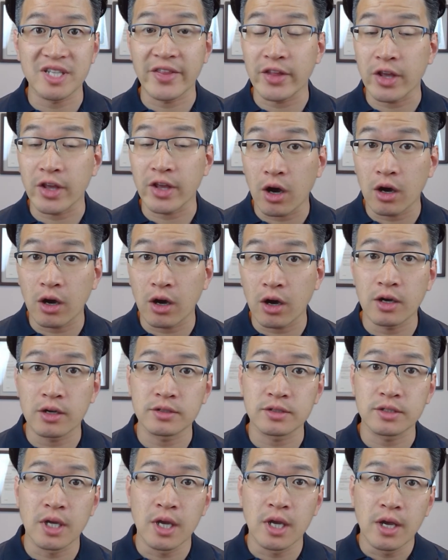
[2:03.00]
and the
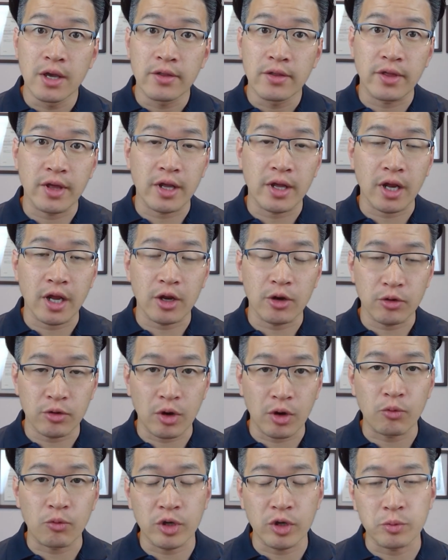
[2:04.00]
ahs that a
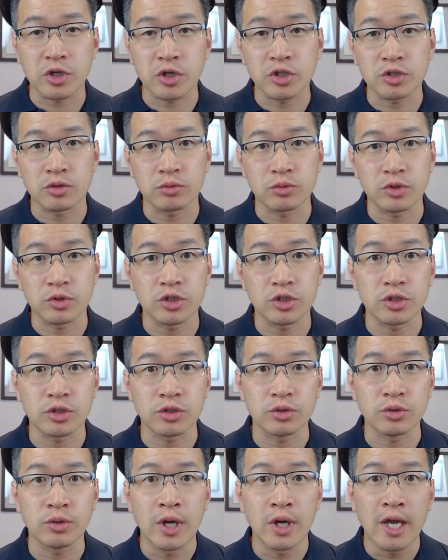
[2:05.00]
real person would
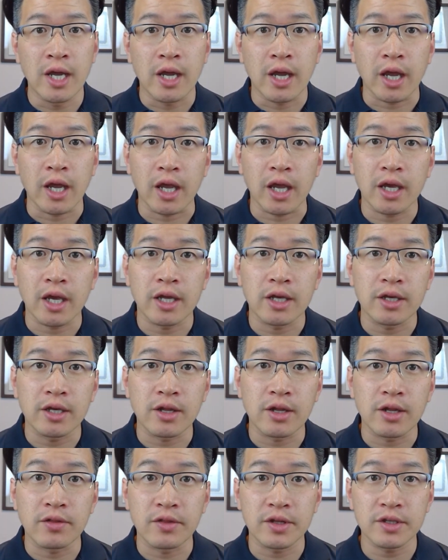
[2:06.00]
do.
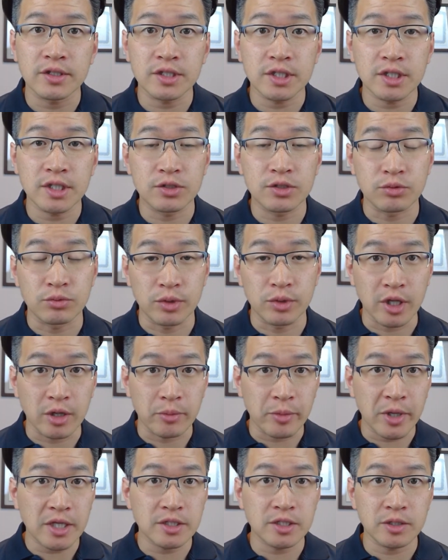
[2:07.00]
And this is really
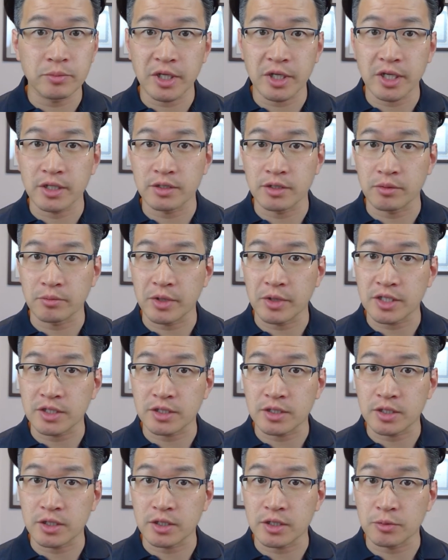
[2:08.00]
amazing because it
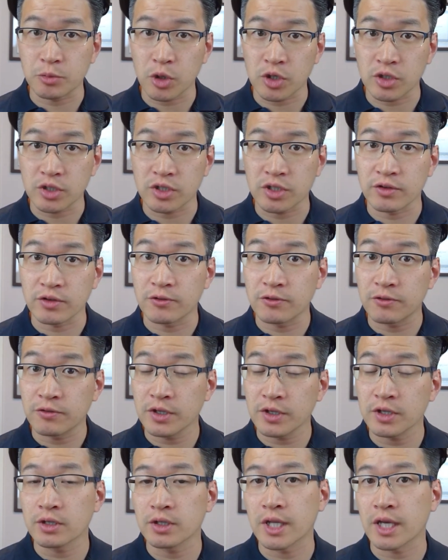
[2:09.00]
makes the person
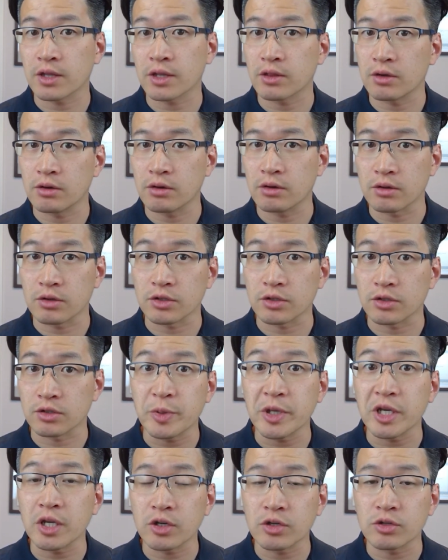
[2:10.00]
feel like they're
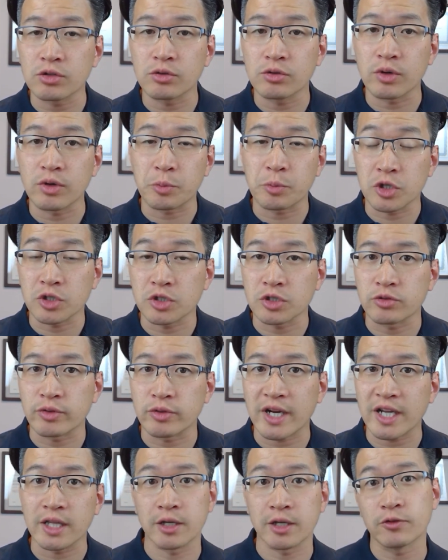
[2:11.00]
speaking to a person
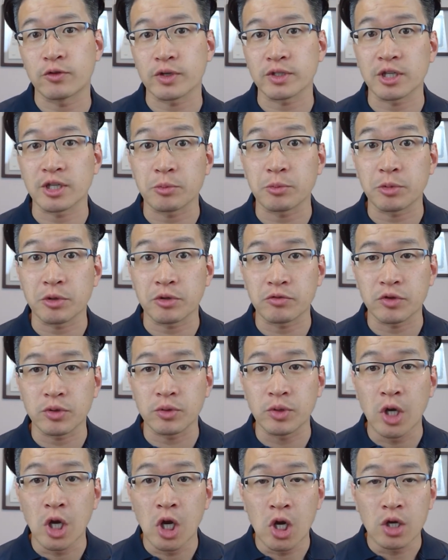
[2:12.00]
directly. For example, if
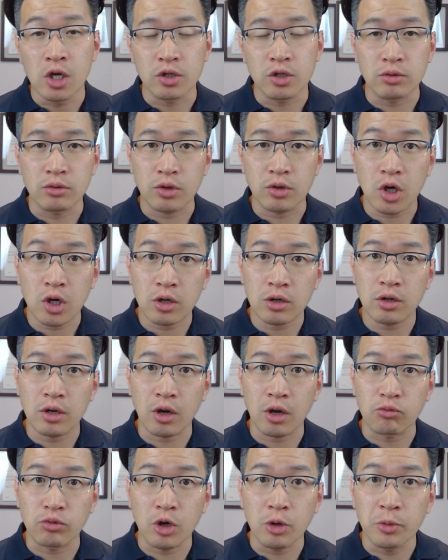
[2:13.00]
you heard
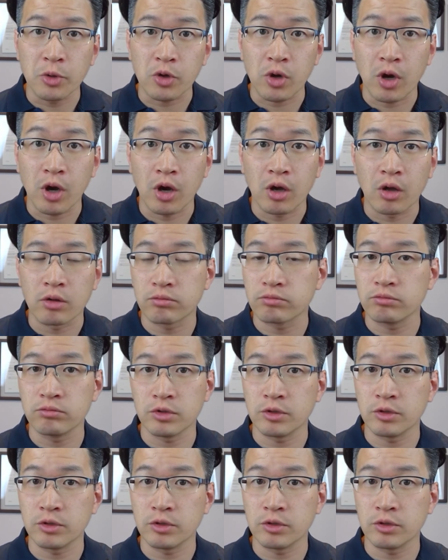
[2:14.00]
a robocall,